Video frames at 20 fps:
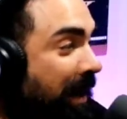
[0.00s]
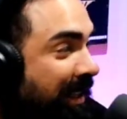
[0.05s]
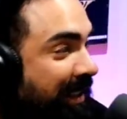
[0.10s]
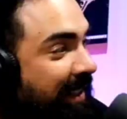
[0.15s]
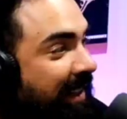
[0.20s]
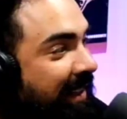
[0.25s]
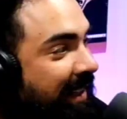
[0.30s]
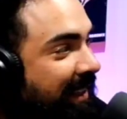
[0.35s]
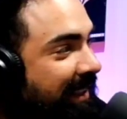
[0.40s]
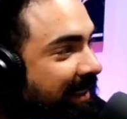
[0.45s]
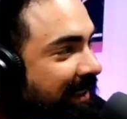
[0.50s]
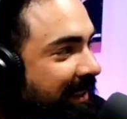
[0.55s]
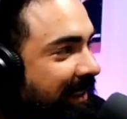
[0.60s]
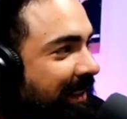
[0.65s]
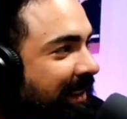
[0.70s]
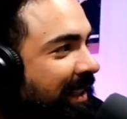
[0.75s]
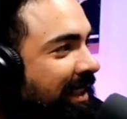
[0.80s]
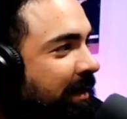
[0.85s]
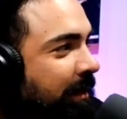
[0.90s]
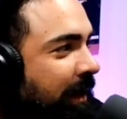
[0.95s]
No, my son is.
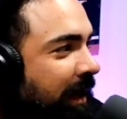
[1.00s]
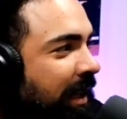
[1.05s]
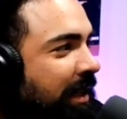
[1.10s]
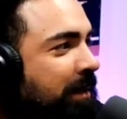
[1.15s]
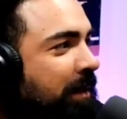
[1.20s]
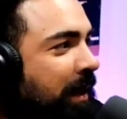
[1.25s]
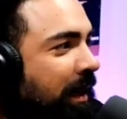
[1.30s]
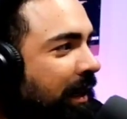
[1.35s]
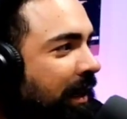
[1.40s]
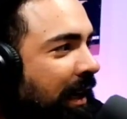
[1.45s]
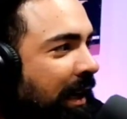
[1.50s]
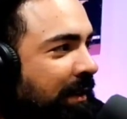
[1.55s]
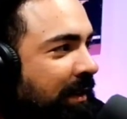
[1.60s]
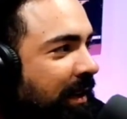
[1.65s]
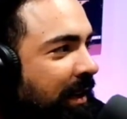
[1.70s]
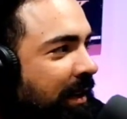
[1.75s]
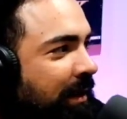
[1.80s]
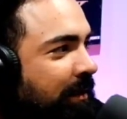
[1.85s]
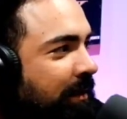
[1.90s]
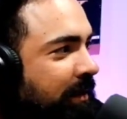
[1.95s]
His mine. I
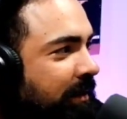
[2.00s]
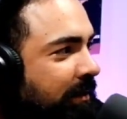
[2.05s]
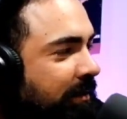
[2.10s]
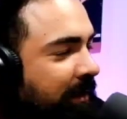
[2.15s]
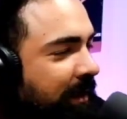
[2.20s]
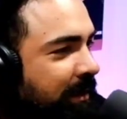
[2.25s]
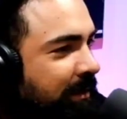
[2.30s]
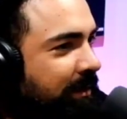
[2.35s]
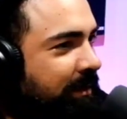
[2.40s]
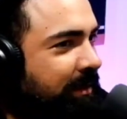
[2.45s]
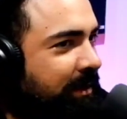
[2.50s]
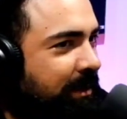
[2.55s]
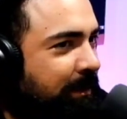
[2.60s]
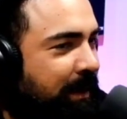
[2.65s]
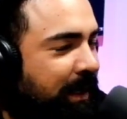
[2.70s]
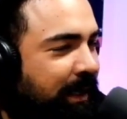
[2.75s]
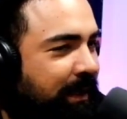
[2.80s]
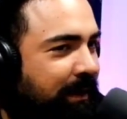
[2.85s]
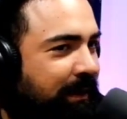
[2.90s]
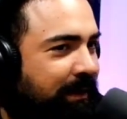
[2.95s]
know, I'm
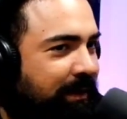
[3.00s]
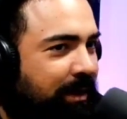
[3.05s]
spick.